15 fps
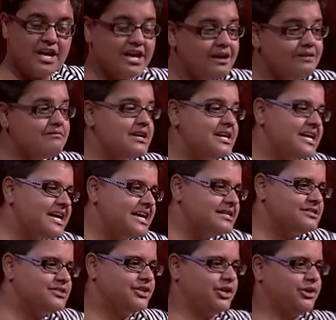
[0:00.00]
It really
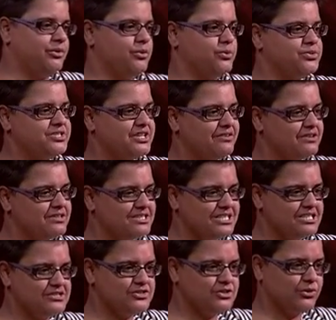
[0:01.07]
is. You know,
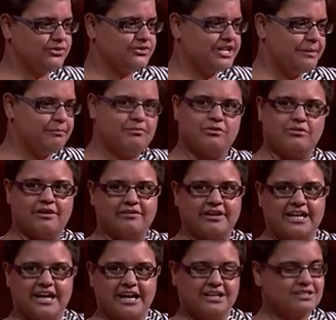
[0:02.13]
austerity is not
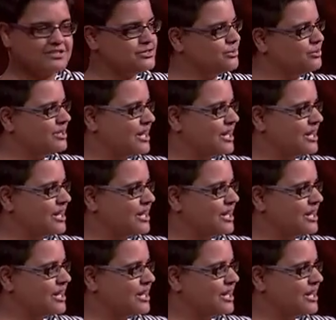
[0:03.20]
temporary and it's not